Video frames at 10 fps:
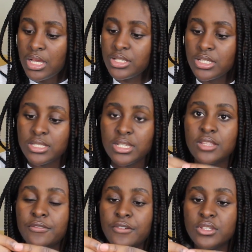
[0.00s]
as you see,
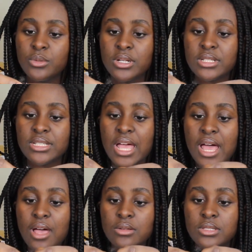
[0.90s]
the first one is
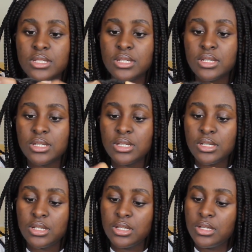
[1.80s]
out.
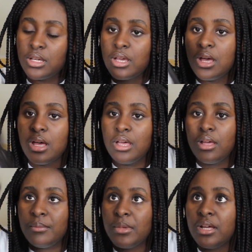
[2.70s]

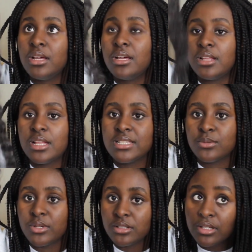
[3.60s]
That's
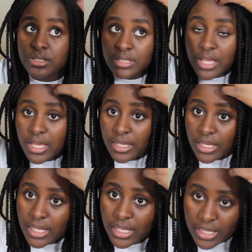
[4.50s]
what it looks like,
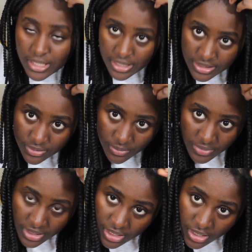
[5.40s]
and this is what
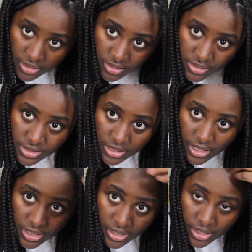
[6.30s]
my hair looks
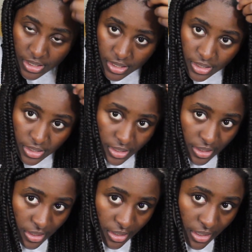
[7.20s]
like.
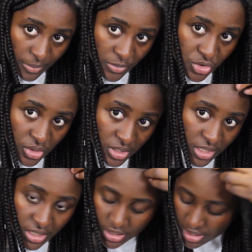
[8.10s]

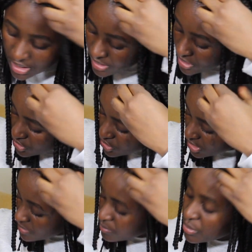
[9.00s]
Usually there's
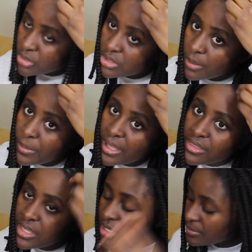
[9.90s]
usually buildup at